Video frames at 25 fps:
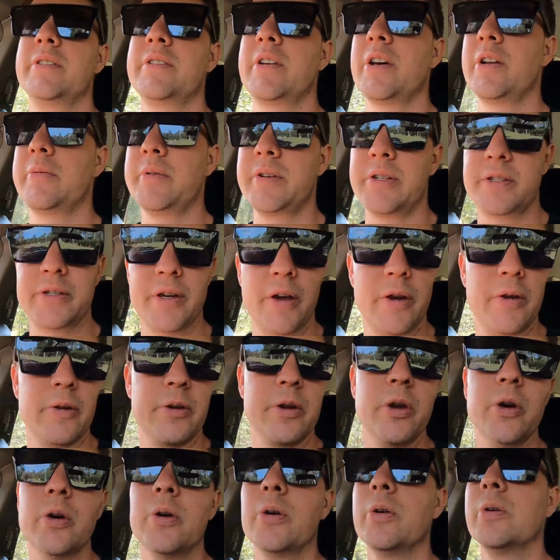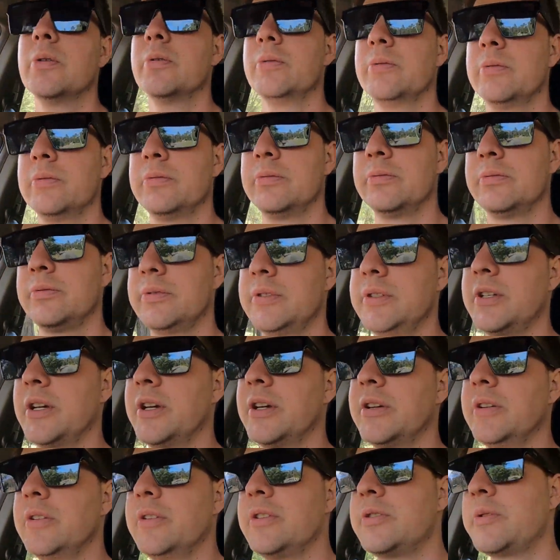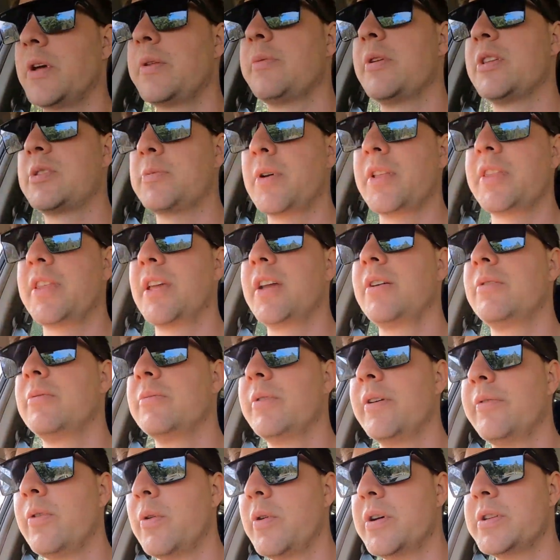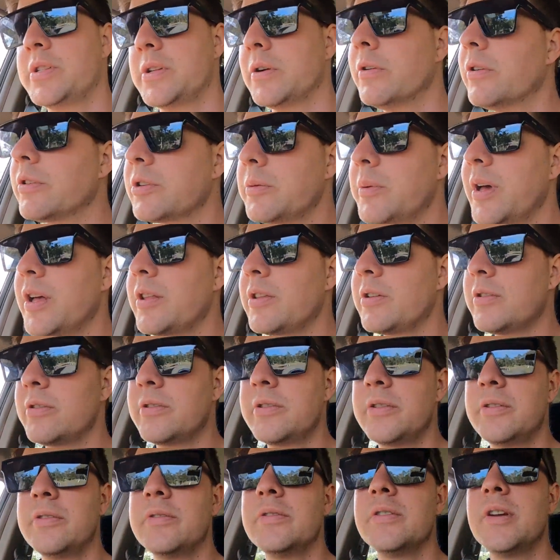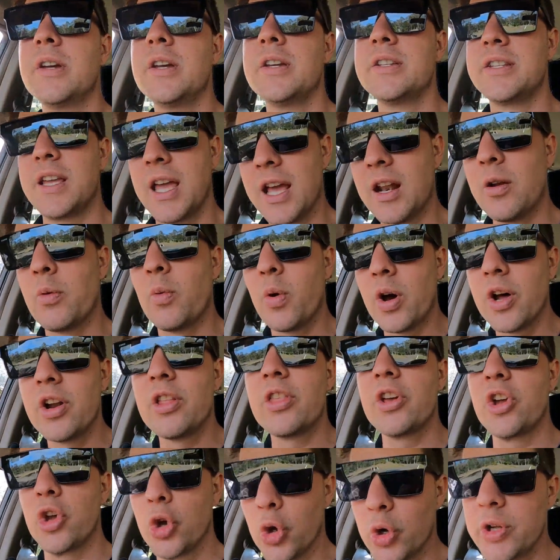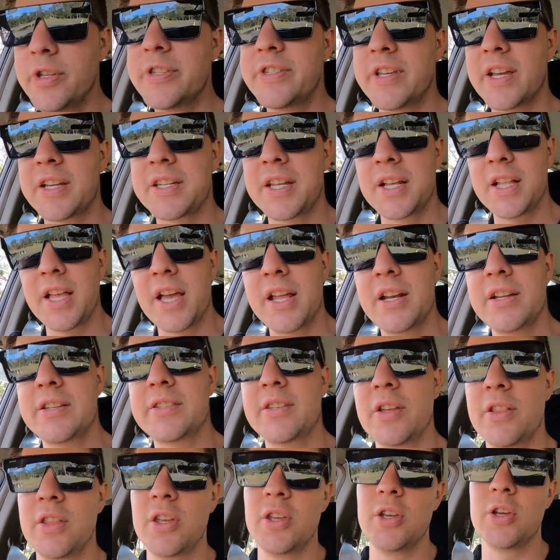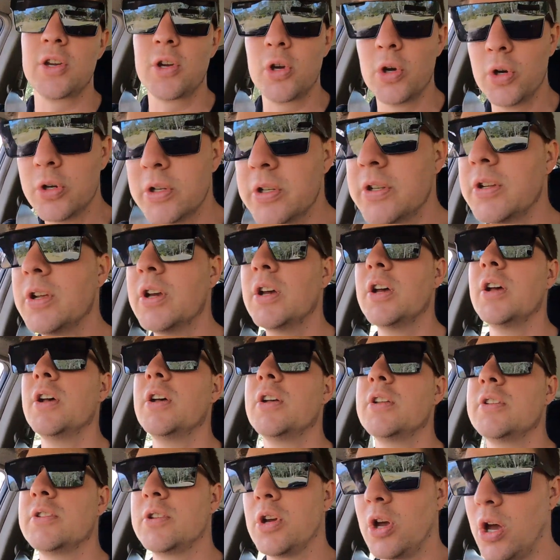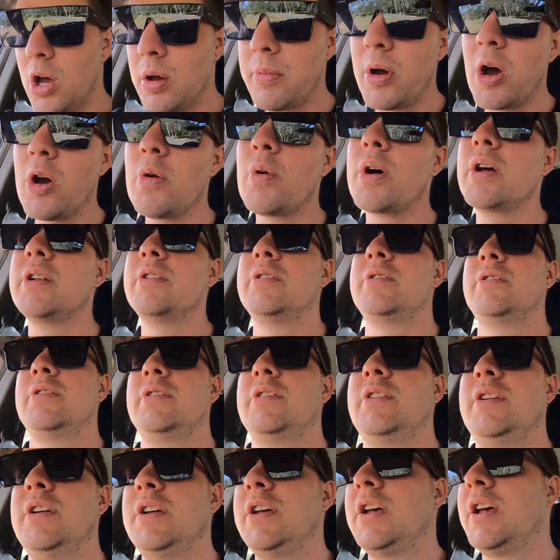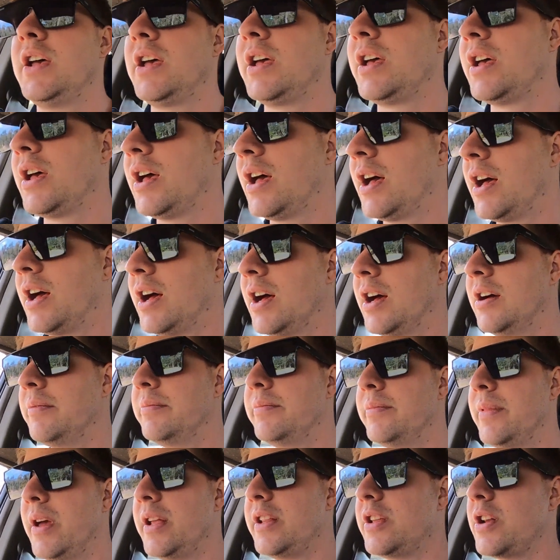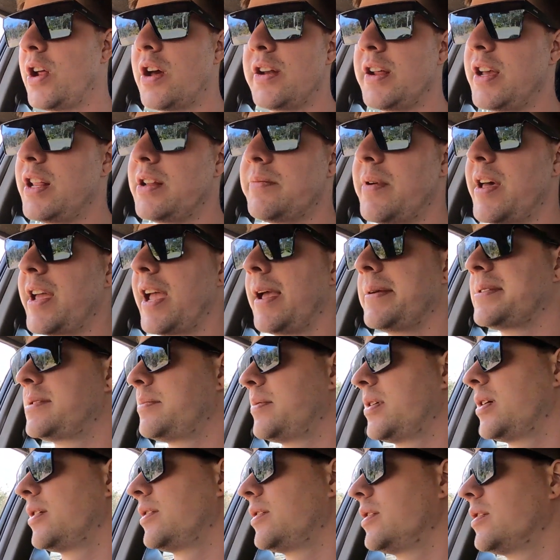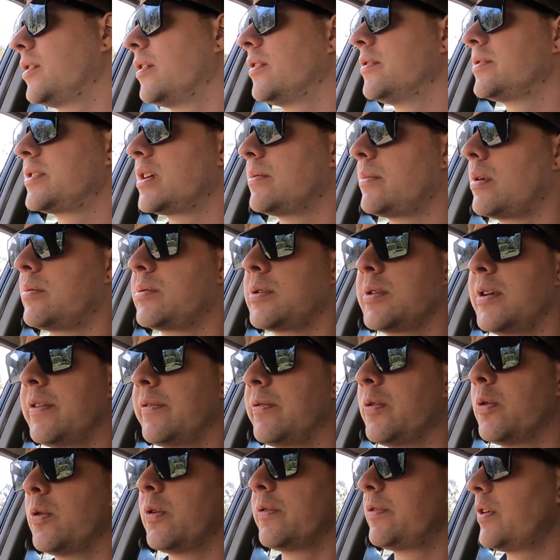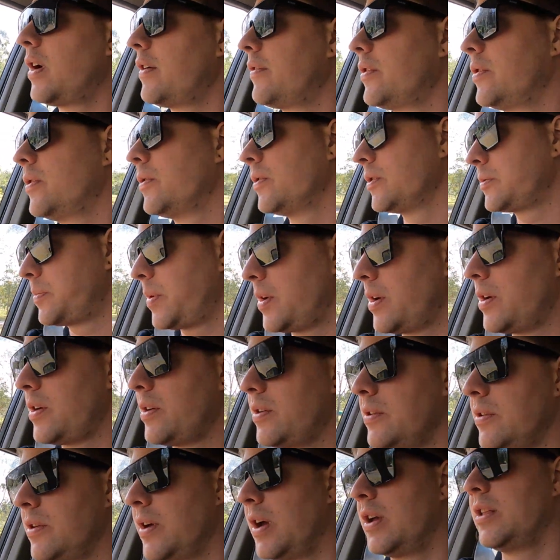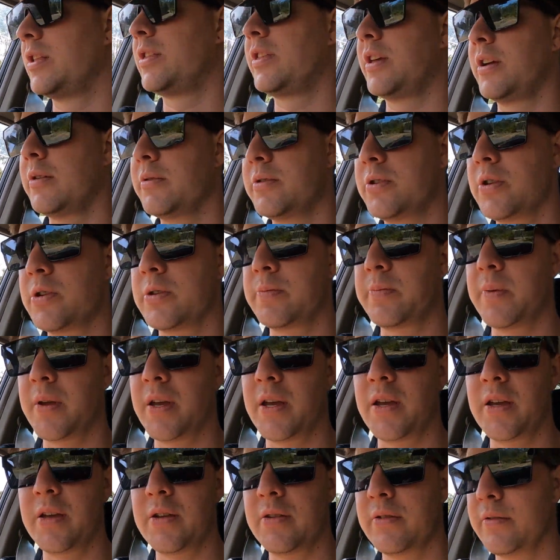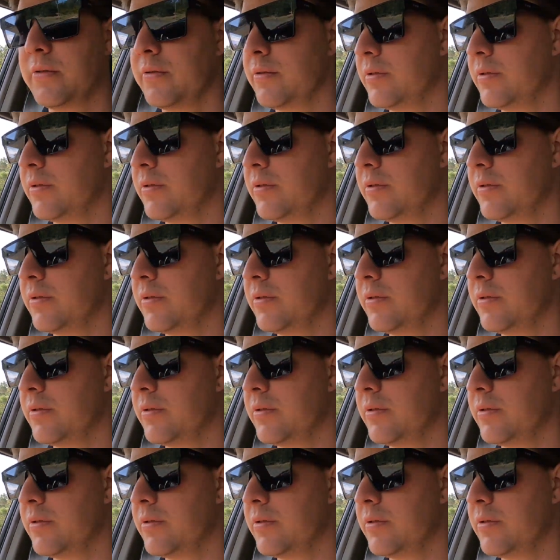It's gonna be so cool. So it's one thing we've always talked about doing, is getting one of the good 6L80s so that you could turbo one. And you don't need to make heaps of power, somewhere between 400 or 500 horsepower, and the thing would just be,